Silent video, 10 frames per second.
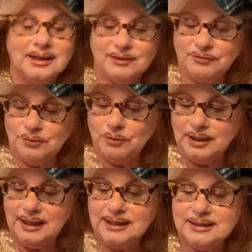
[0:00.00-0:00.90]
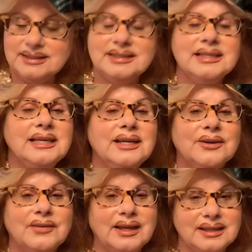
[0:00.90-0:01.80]
from what I can see here,
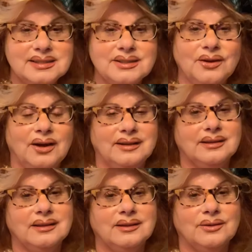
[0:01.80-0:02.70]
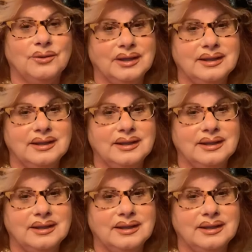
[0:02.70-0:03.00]
that is not going